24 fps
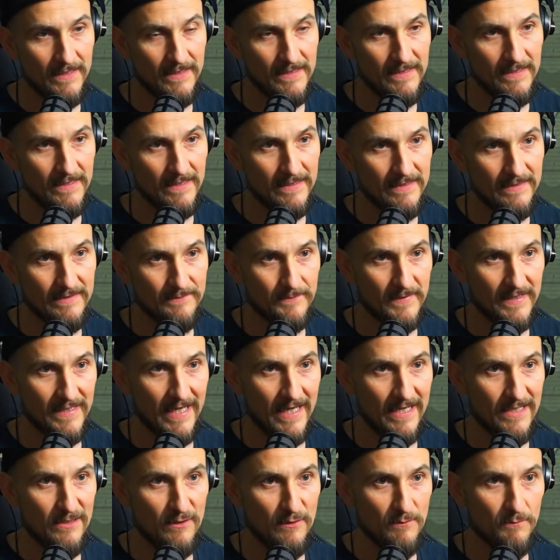On
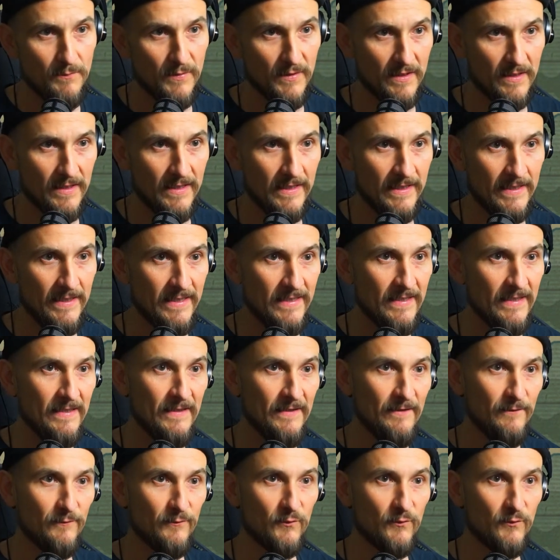Discord, I saw that several